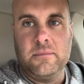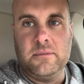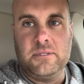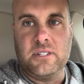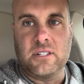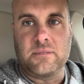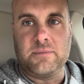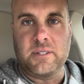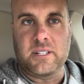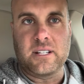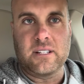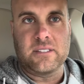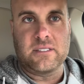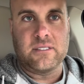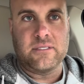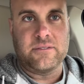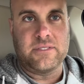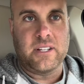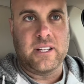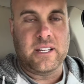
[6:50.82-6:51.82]
just because
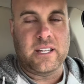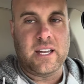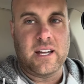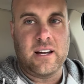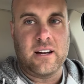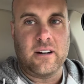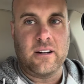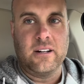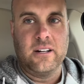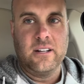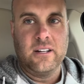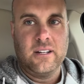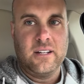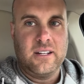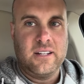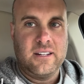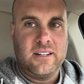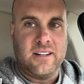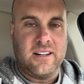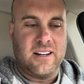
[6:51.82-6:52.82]
of like how
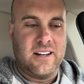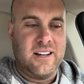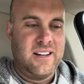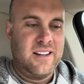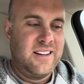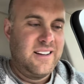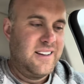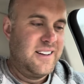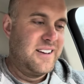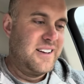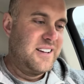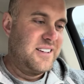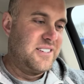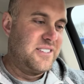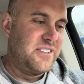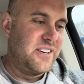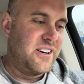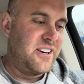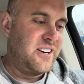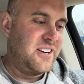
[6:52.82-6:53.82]

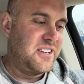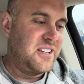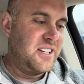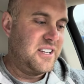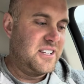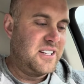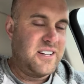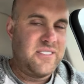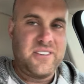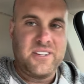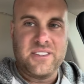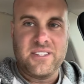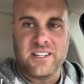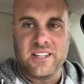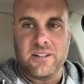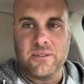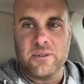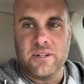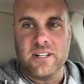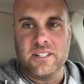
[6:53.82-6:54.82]
dirty and everything
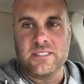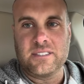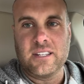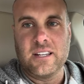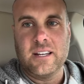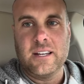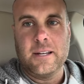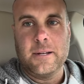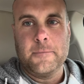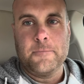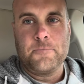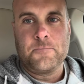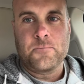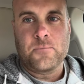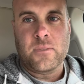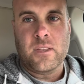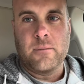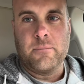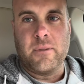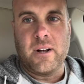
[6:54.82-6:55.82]
it was.
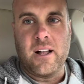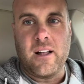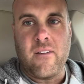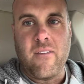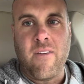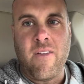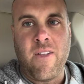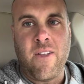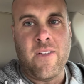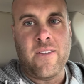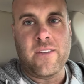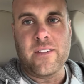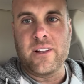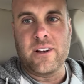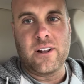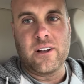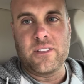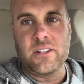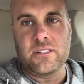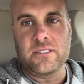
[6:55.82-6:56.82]
But, you
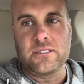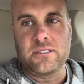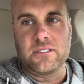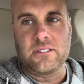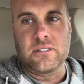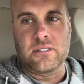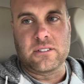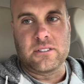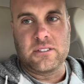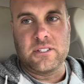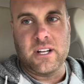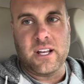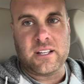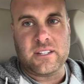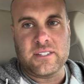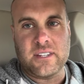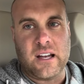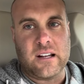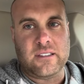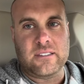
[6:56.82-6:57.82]
know, there's
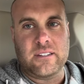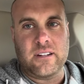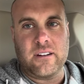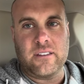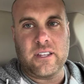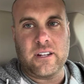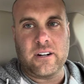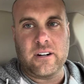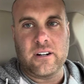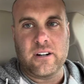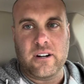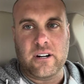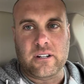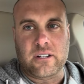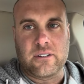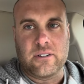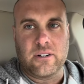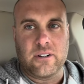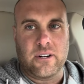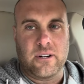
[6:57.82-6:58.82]
chicks out there that are
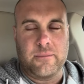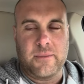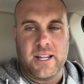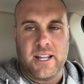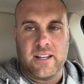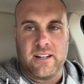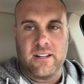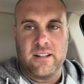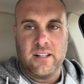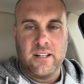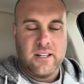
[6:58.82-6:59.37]
hardcore, man.